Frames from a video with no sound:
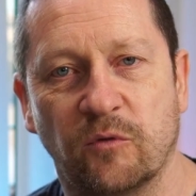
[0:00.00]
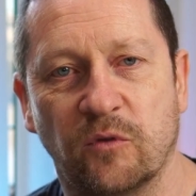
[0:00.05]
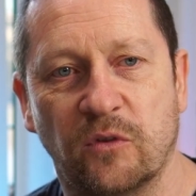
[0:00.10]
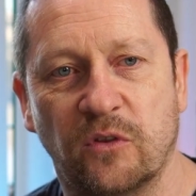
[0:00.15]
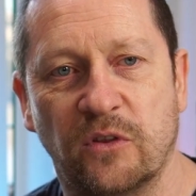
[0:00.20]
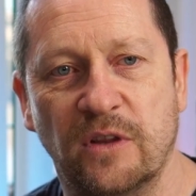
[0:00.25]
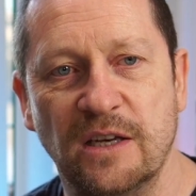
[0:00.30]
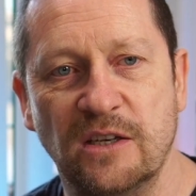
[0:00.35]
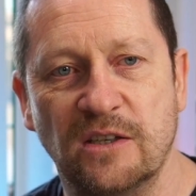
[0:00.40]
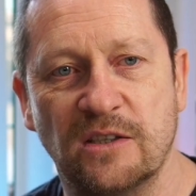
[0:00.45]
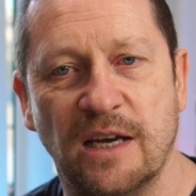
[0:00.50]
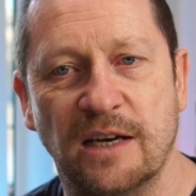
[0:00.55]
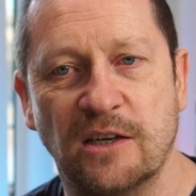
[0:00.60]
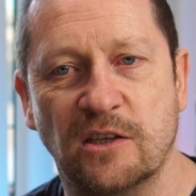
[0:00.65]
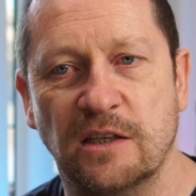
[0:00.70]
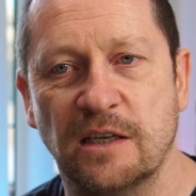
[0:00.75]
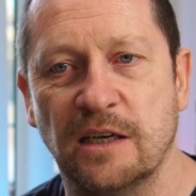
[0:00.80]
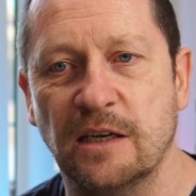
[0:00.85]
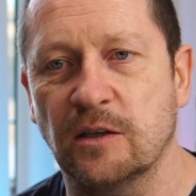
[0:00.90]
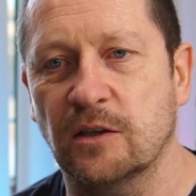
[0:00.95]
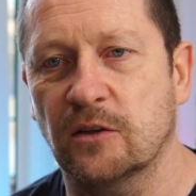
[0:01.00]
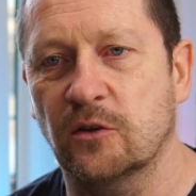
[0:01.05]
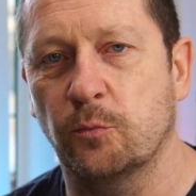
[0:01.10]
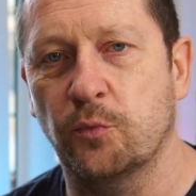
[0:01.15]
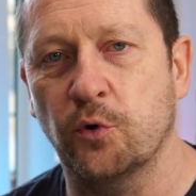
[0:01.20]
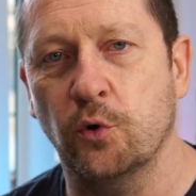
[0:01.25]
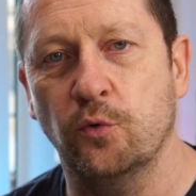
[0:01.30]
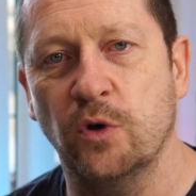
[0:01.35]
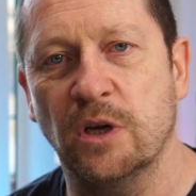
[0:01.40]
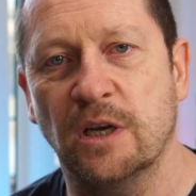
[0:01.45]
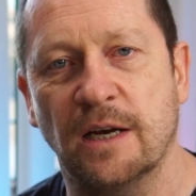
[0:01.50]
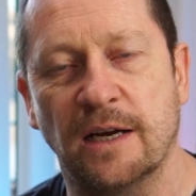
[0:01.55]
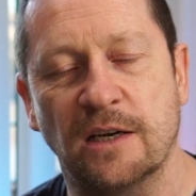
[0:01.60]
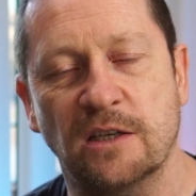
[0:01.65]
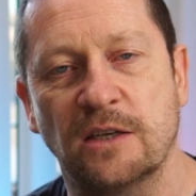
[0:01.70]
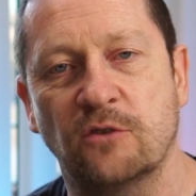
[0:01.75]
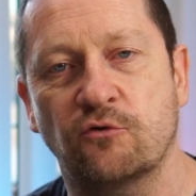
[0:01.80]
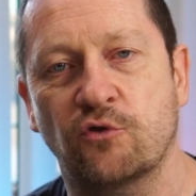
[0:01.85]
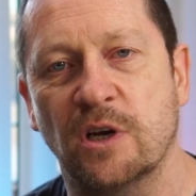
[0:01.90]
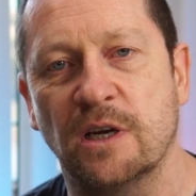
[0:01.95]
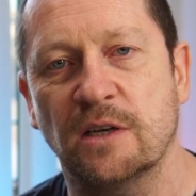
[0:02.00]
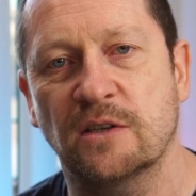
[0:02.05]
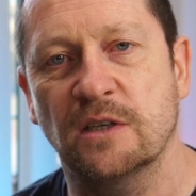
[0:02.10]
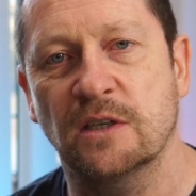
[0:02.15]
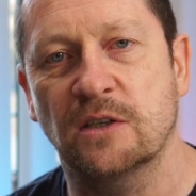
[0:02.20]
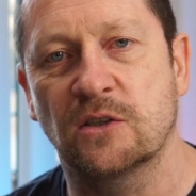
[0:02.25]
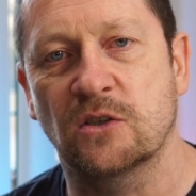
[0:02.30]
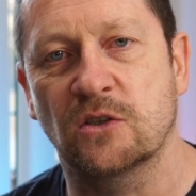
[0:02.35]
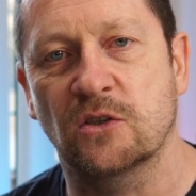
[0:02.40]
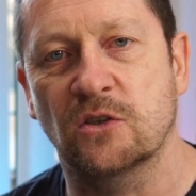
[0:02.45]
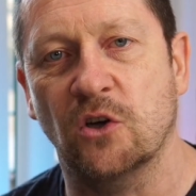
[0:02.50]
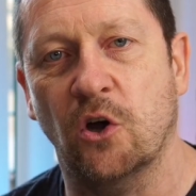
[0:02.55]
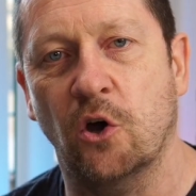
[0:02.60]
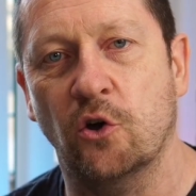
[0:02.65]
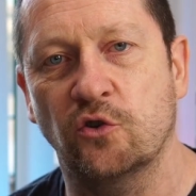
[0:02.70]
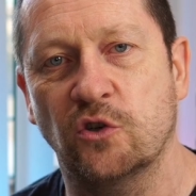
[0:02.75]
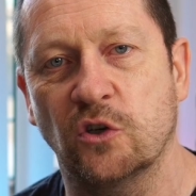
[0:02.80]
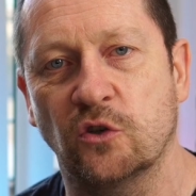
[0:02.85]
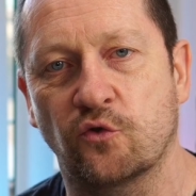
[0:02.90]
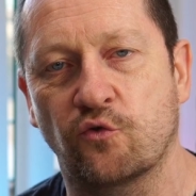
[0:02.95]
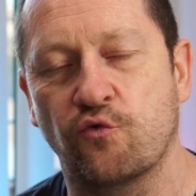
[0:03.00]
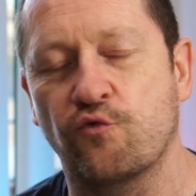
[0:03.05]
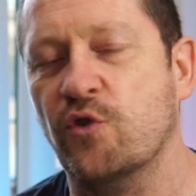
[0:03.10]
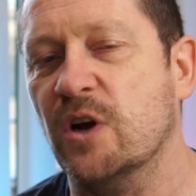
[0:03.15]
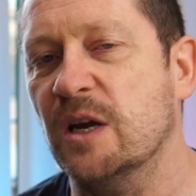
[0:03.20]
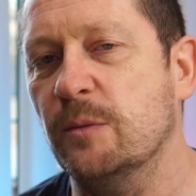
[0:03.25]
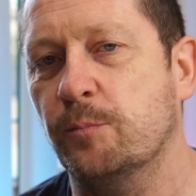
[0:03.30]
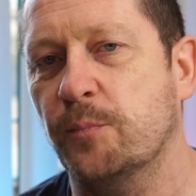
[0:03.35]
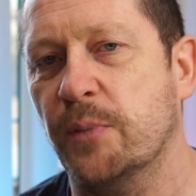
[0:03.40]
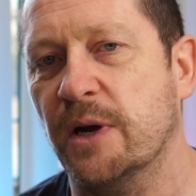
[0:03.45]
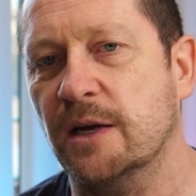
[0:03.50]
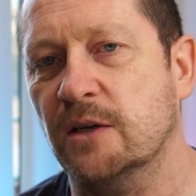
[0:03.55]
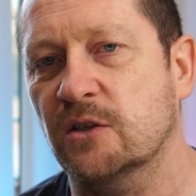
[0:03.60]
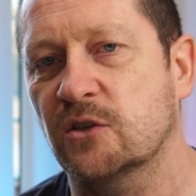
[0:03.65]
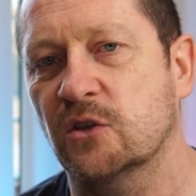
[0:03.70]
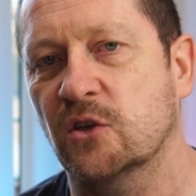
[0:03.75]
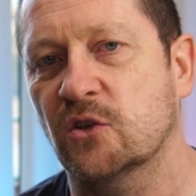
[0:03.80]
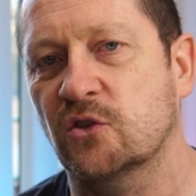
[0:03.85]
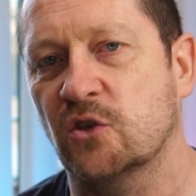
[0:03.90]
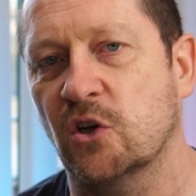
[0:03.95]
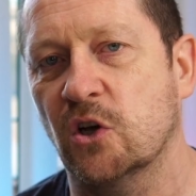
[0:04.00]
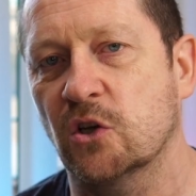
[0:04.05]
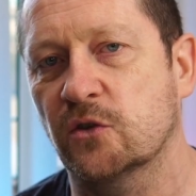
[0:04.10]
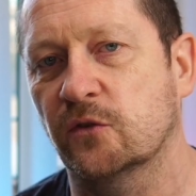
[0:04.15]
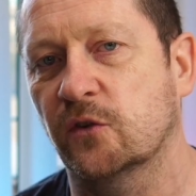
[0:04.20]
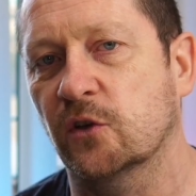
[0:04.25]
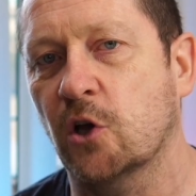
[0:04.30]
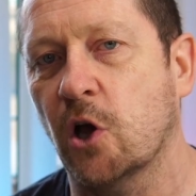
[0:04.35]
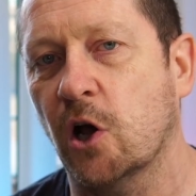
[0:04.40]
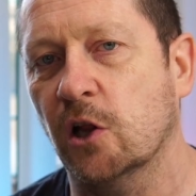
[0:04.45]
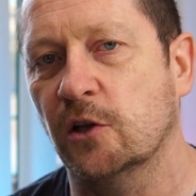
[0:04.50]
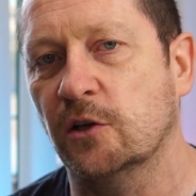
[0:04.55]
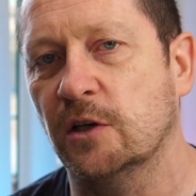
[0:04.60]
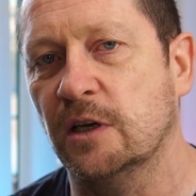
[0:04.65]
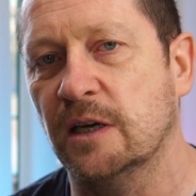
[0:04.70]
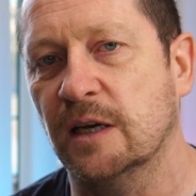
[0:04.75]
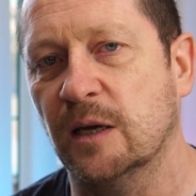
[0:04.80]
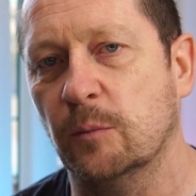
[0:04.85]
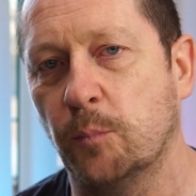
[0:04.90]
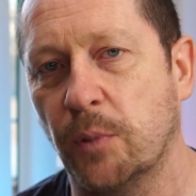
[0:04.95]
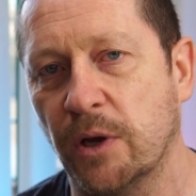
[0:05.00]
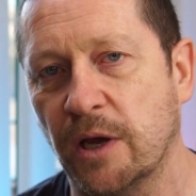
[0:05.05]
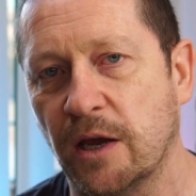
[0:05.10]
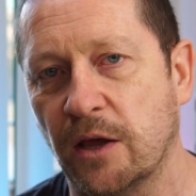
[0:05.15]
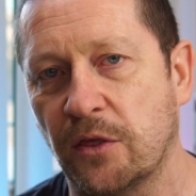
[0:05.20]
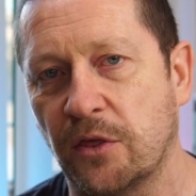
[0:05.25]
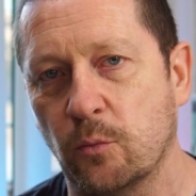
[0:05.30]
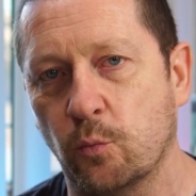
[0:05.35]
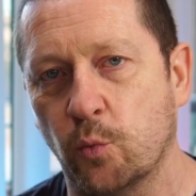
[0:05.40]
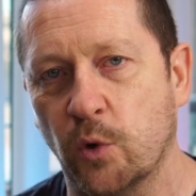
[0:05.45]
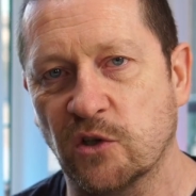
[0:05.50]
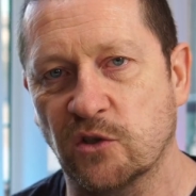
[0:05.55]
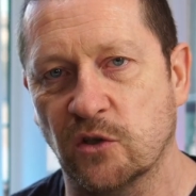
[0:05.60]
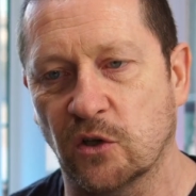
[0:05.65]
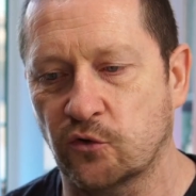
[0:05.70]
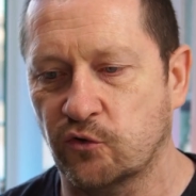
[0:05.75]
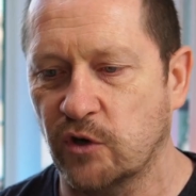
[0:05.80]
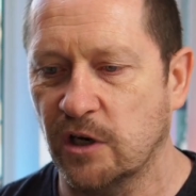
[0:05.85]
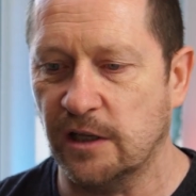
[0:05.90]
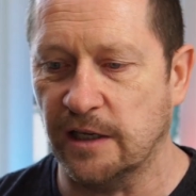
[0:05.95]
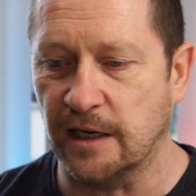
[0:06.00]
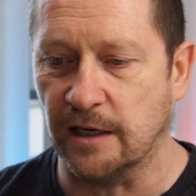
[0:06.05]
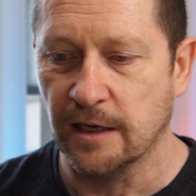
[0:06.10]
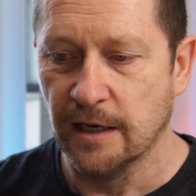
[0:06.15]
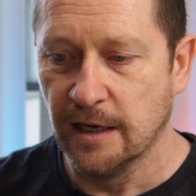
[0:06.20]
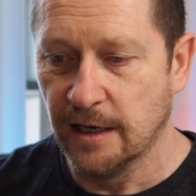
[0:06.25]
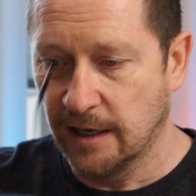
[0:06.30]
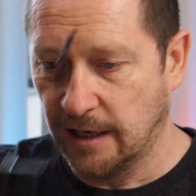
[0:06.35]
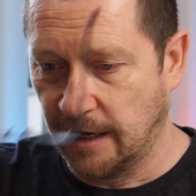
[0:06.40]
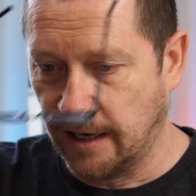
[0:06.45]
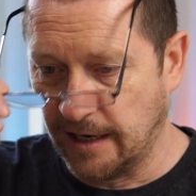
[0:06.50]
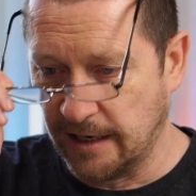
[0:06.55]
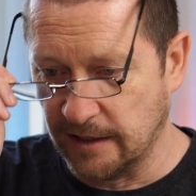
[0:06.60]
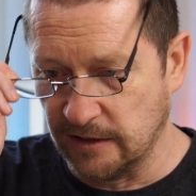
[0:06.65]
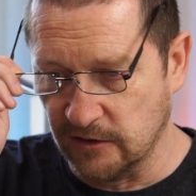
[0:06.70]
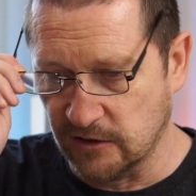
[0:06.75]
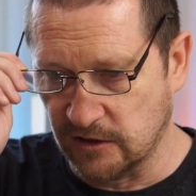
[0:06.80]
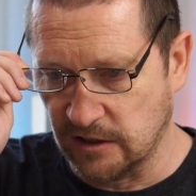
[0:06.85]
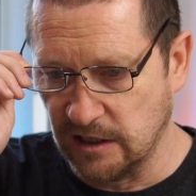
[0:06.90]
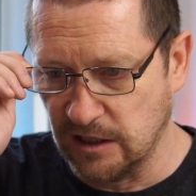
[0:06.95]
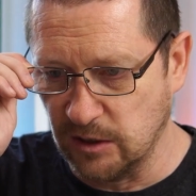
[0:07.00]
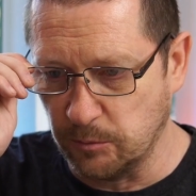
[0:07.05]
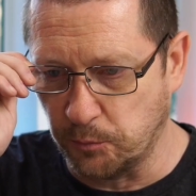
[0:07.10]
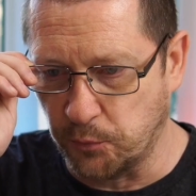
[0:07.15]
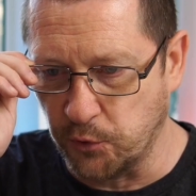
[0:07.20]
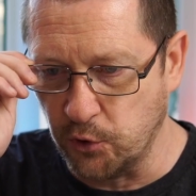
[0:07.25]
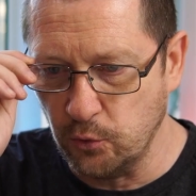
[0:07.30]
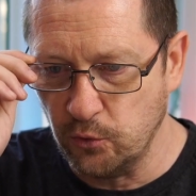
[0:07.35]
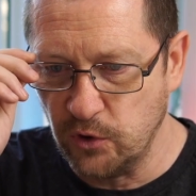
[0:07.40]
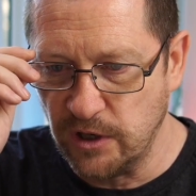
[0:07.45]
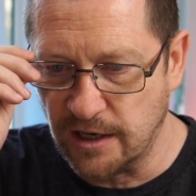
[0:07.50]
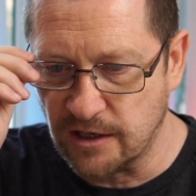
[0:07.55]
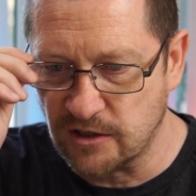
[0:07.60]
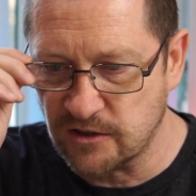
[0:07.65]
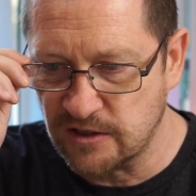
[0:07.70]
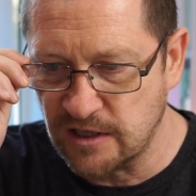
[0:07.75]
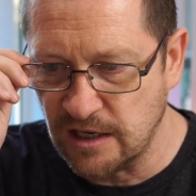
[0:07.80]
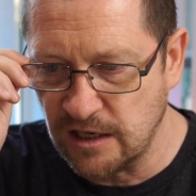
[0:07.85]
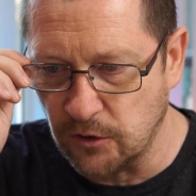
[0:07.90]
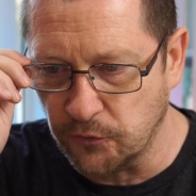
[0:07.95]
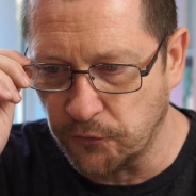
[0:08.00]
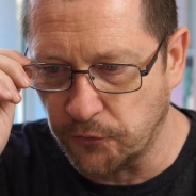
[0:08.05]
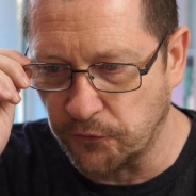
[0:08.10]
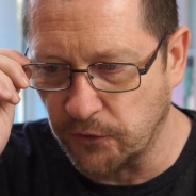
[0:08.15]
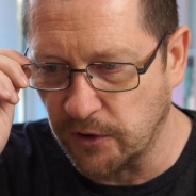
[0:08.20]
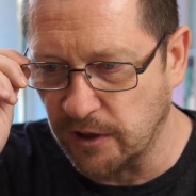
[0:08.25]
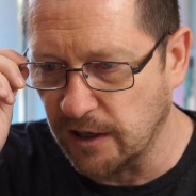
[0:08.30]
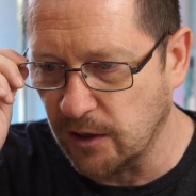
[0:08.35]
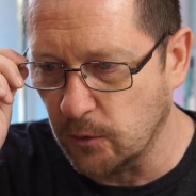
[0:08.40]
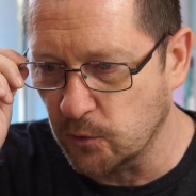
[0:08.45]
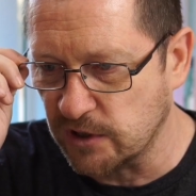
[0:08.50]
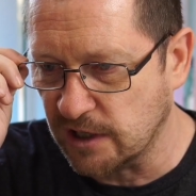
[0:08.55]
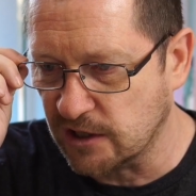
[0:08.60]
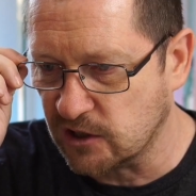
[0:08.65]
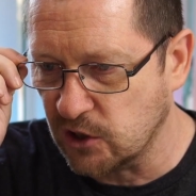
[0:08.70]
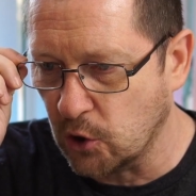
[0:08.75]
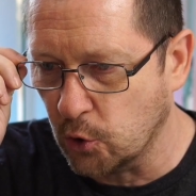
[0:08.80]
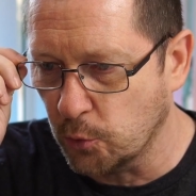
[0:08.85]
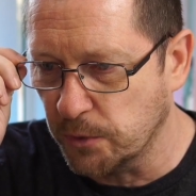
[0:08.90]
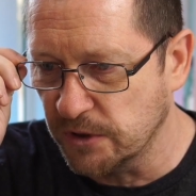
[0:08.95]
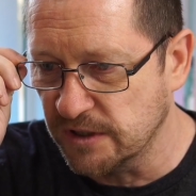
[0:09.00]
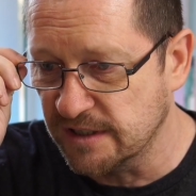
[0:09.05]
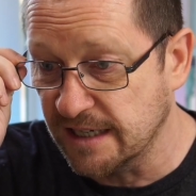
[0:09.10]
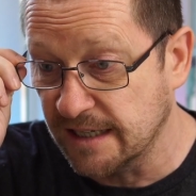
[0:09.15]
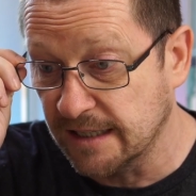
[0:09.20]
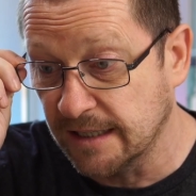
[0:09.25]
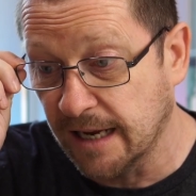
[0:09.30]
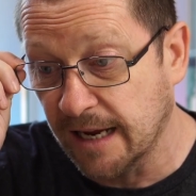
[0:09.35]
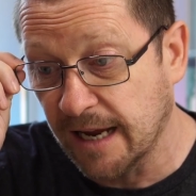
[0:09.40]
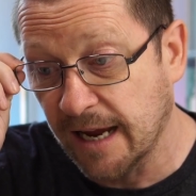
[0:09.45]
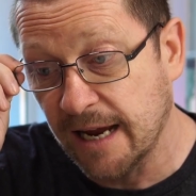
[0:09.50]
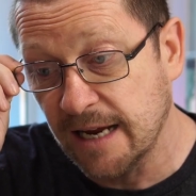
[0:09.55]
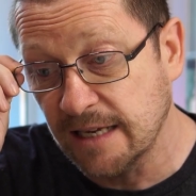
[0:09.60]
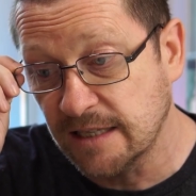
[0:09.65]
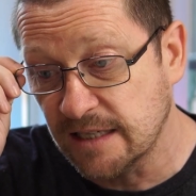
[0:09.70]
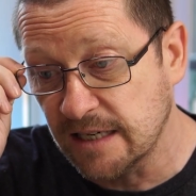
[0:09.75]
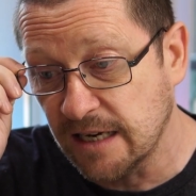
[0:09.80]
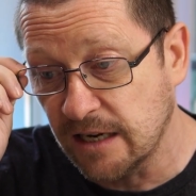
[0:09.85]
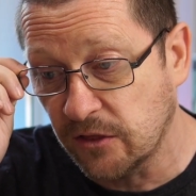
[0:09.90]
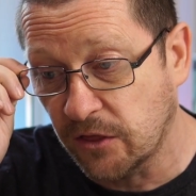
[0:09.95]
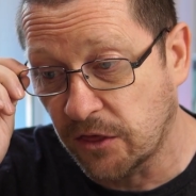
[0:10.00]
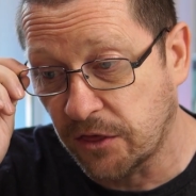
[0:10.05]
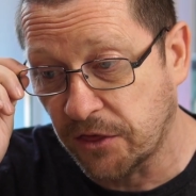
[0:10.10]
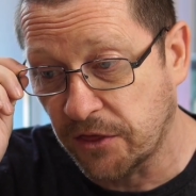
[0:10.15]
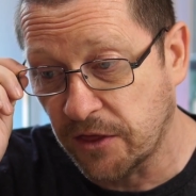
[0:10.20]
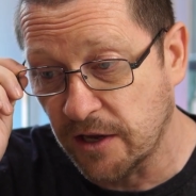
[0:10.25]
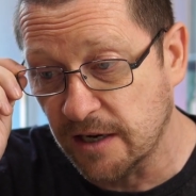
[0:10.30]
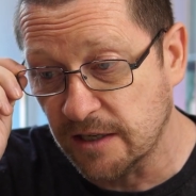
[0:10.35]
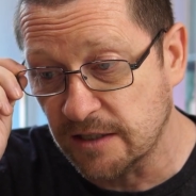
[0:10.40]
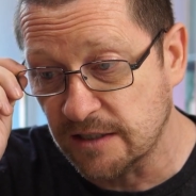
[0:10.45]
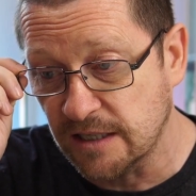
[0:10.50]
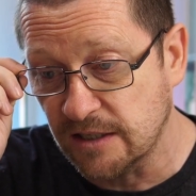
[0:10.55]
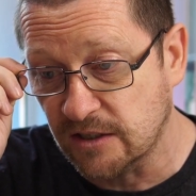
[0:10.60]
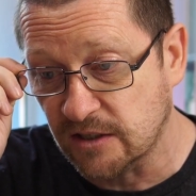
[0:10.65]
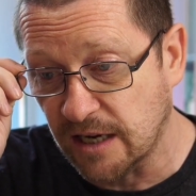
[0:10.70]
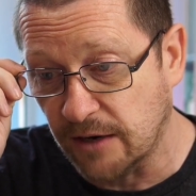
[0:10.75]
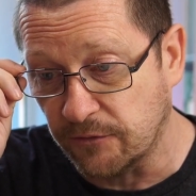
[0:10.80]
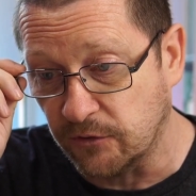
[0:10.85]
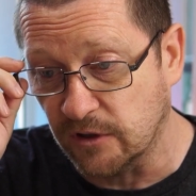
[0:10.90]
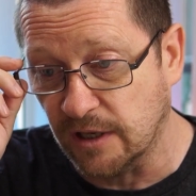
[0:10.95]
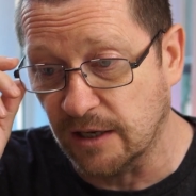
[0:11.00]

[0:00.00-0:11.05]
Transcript: This actually, the brewery can actually trace its origins right back to the start of the colony in Perth in Western Australia, and the brewery itself was actually opened in 1837.